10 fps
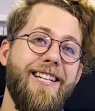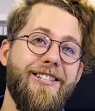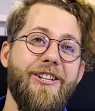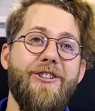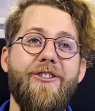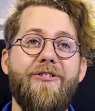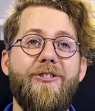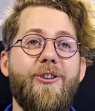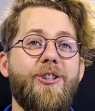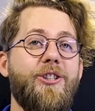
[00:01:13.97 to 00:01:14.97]
set your
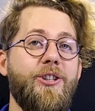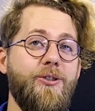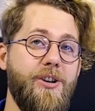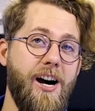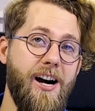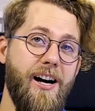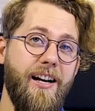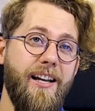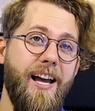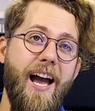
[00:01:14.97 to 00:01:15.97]
floor too
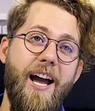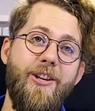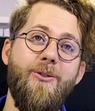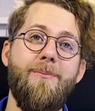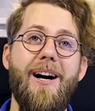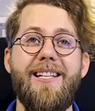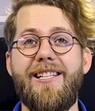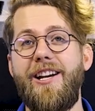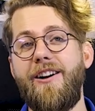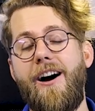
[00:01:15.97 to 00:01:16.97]
high and you might
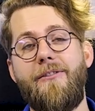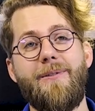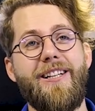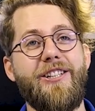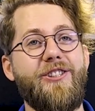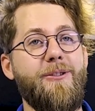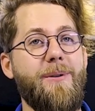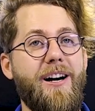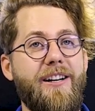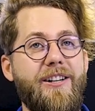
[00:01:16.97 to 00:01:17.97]
scare off potential
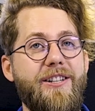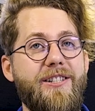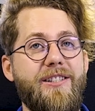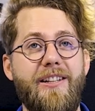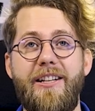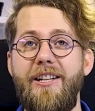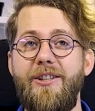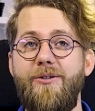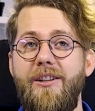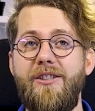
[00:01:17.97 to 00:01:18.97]
buyers, leading
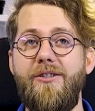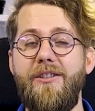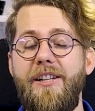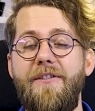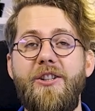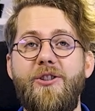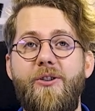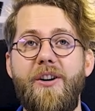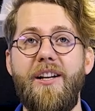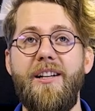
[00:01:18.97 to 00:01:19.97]
to unsold
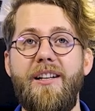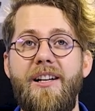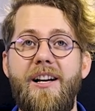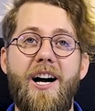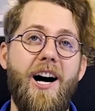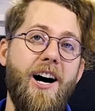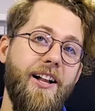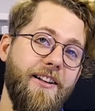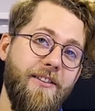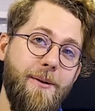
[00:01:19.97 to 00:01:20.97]
inventory.
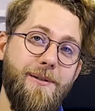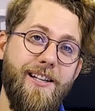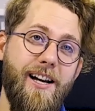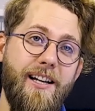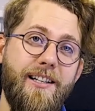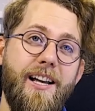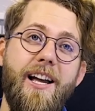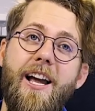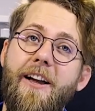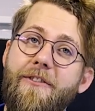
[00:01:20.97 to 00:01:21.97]
On the flip side,
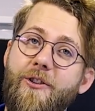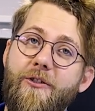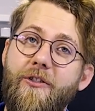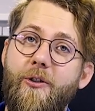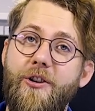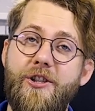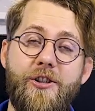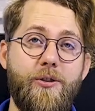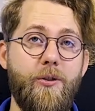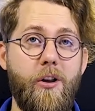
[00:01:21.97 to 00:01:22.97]
if your floor is
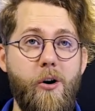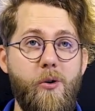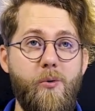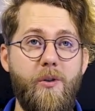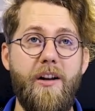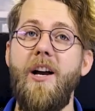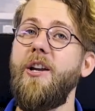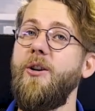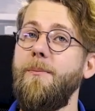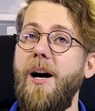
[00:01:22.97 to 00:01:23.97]
too low,
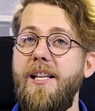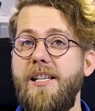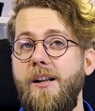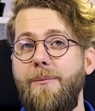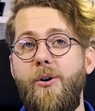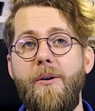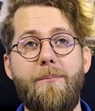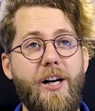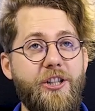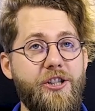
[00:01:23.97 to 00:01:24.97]
you might sell more
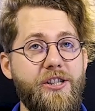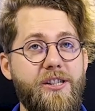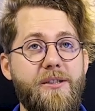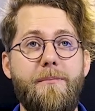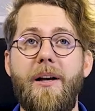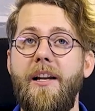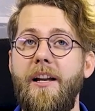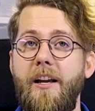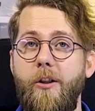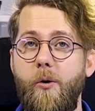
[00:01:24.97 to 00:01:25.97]
impressions but at
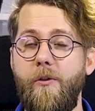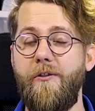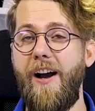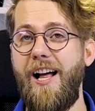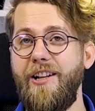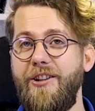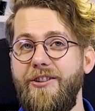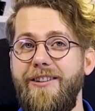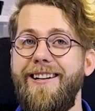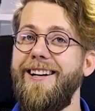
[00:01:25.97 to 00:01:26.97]
a lower value,
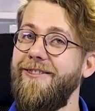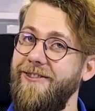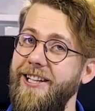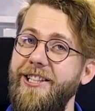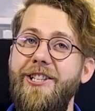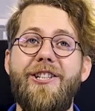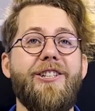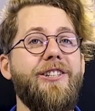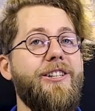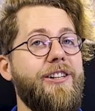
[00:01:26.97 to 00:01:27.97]
which
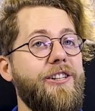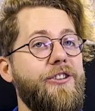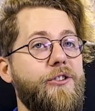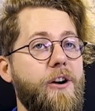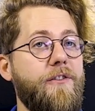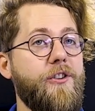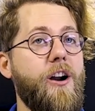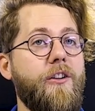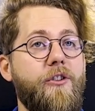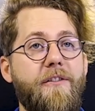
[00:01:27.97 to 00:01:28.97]
could hurt your
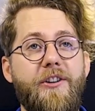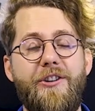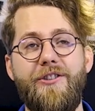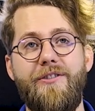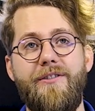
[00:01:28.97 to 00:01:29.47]
overall revenue.